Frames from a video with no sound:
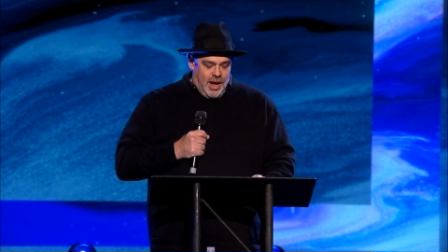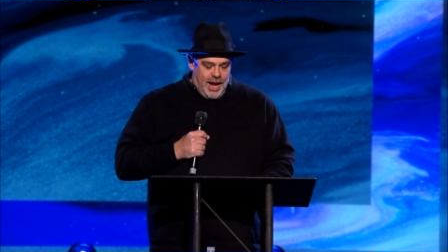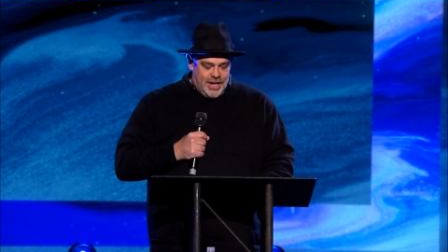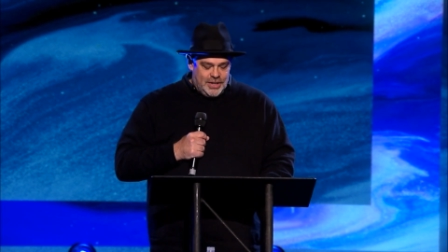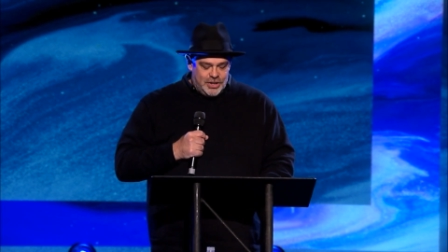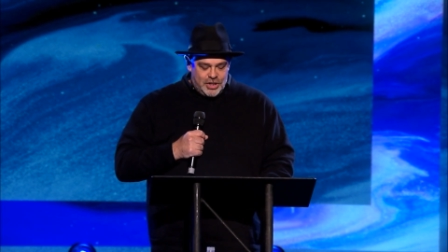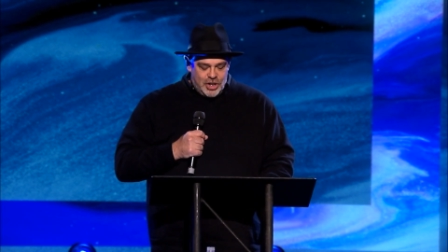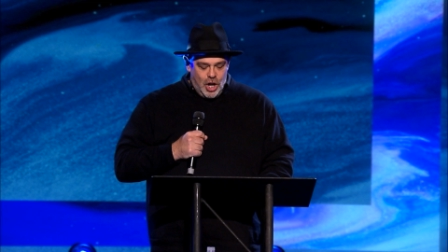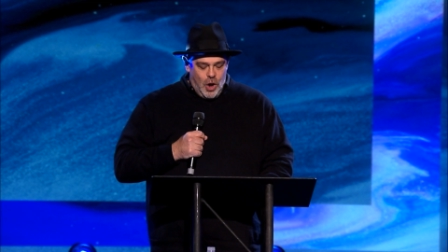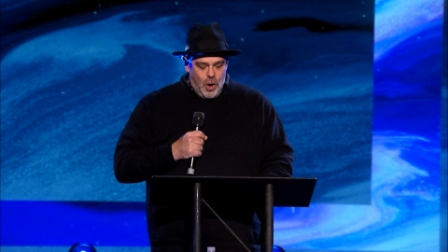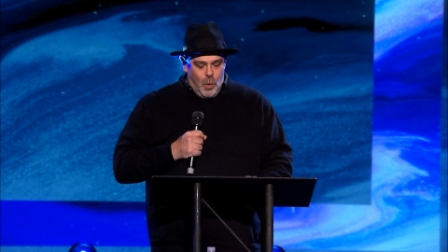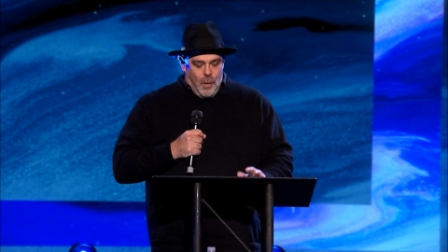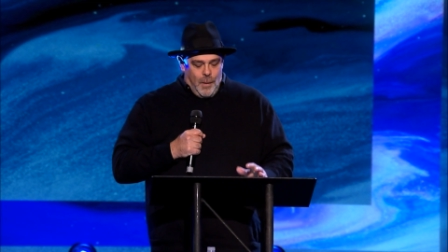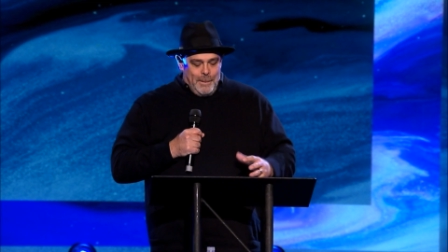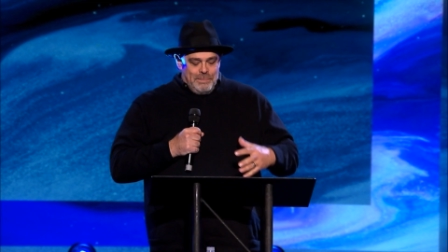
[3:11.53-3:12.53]
And
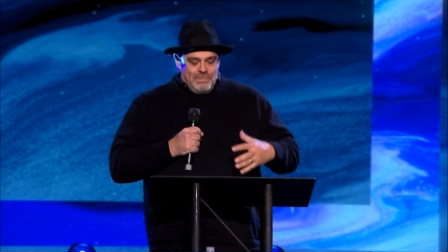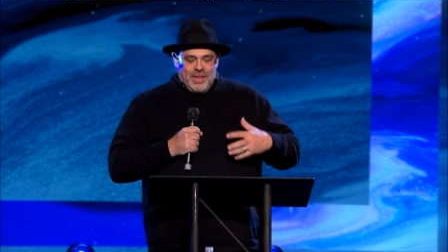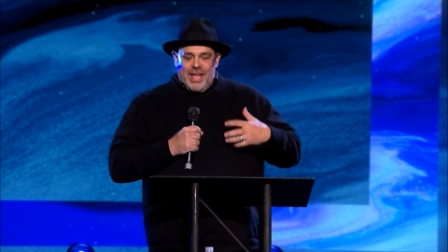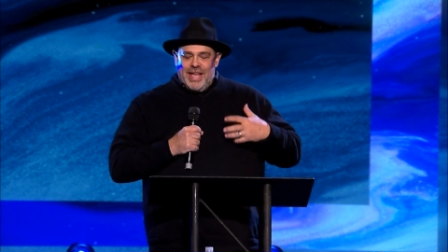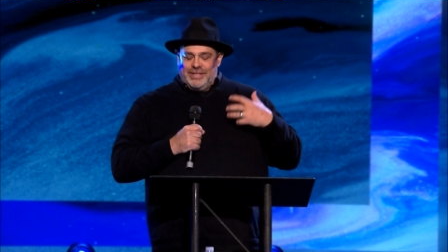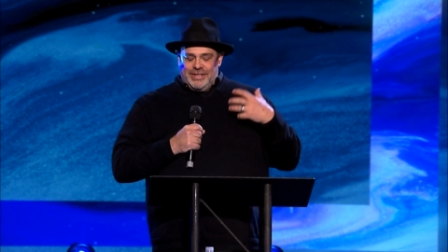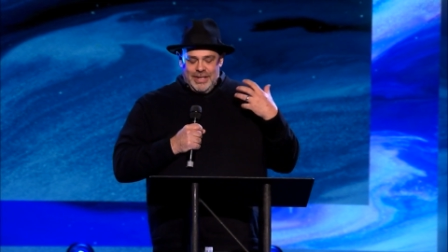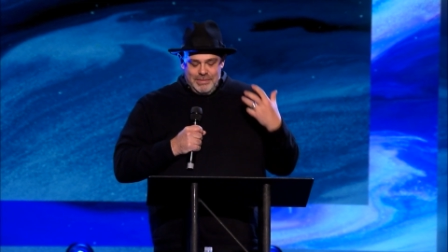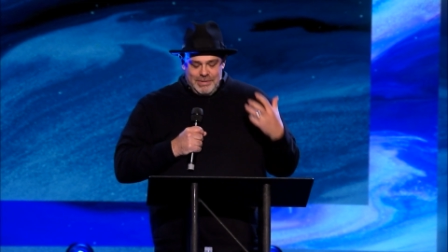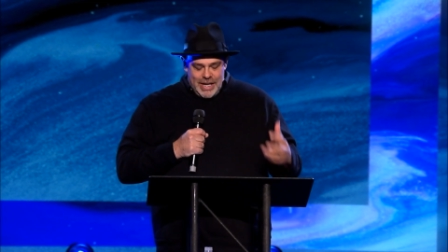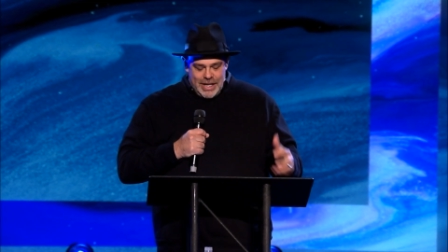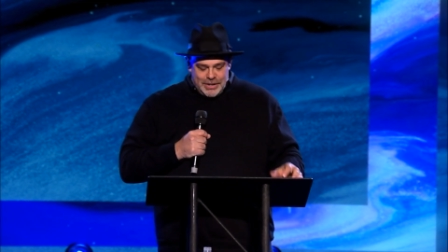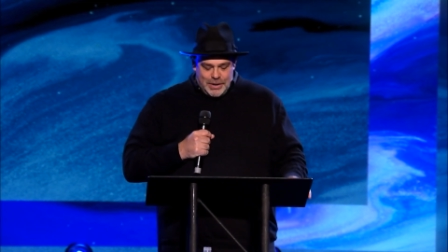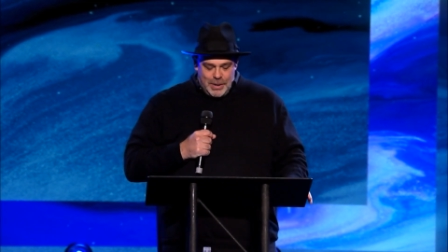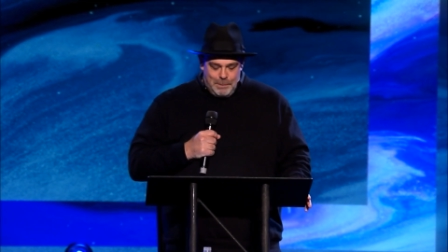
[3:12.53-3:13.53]
so it's the,
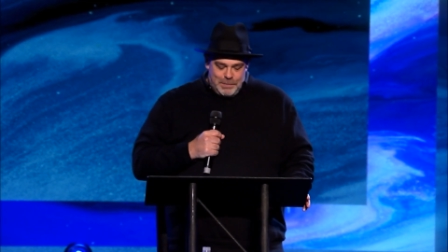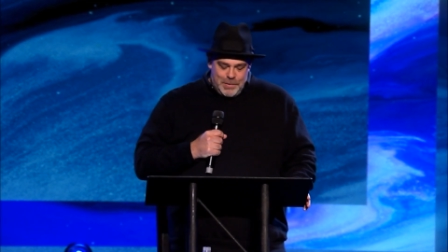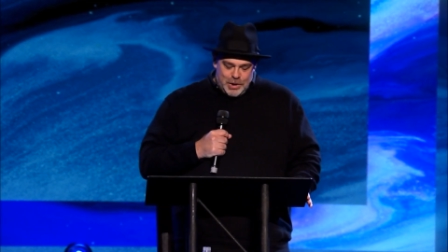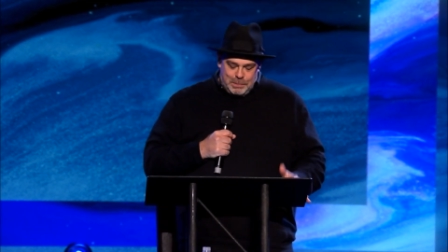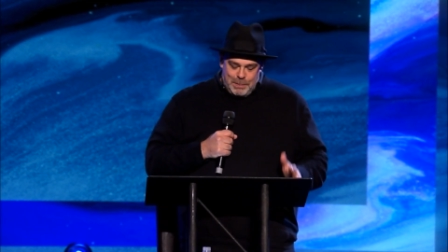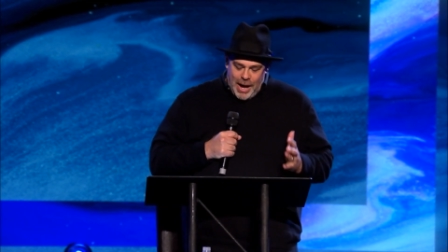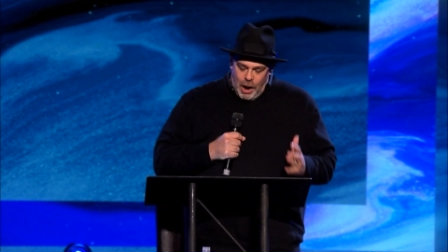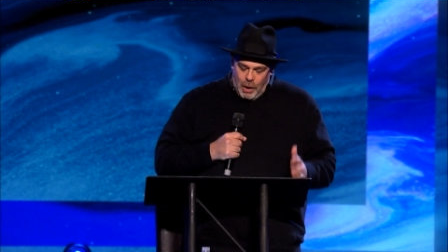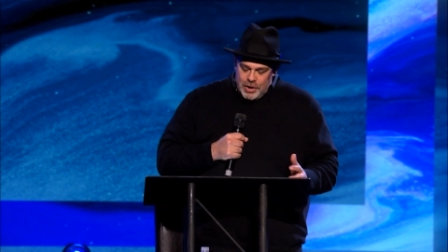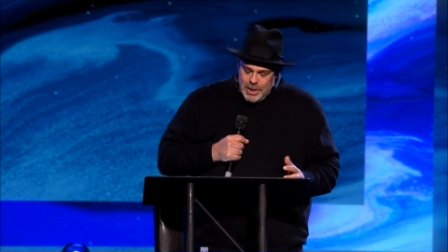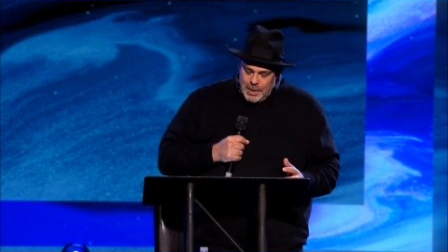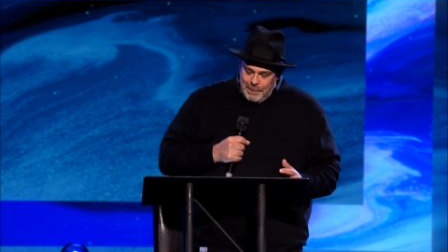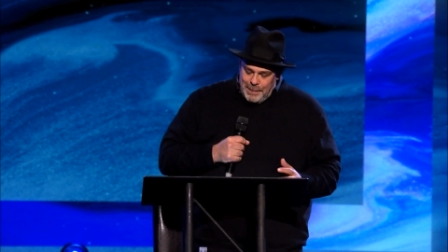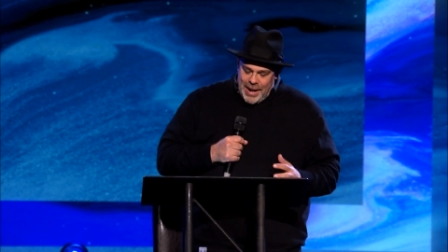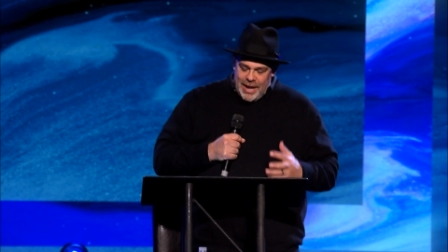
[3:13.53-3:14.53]
it's the, there's power in
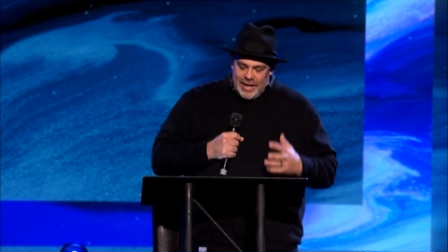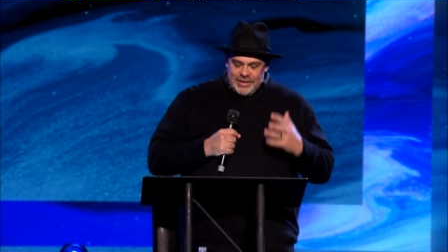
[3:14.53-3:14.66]
the Peh.